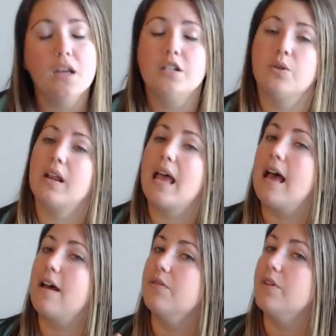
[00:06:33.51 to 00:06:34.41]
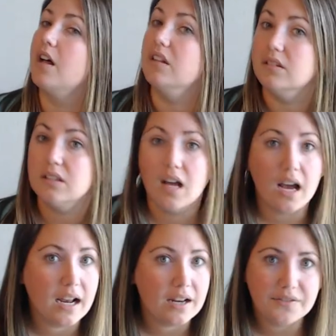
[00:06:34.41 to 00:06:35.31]
Do you want to have a
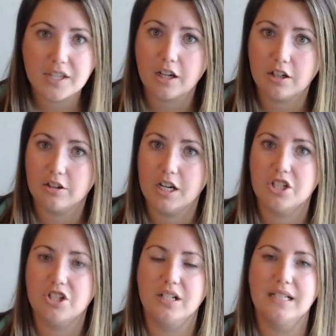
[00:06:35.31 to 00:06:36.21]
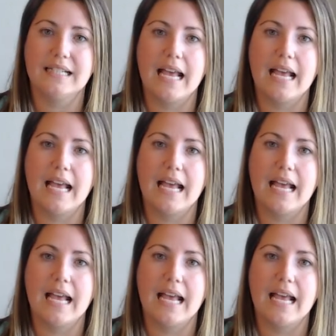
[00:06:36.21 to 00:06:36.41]
lot of decorations?